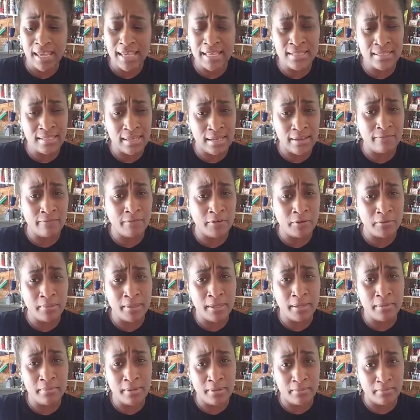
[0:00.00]
It's not a
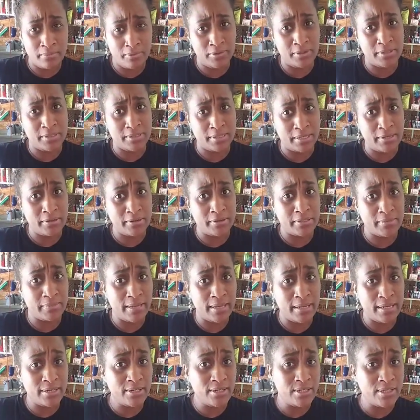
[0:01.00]
phobia, but I'm pretty scared of
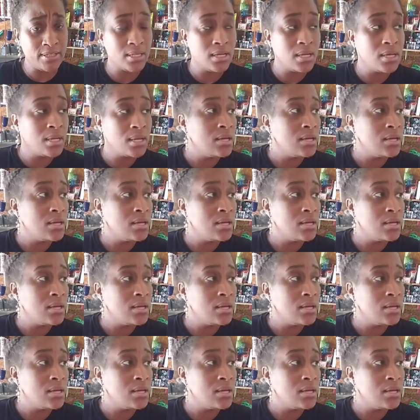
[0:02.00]
spiders.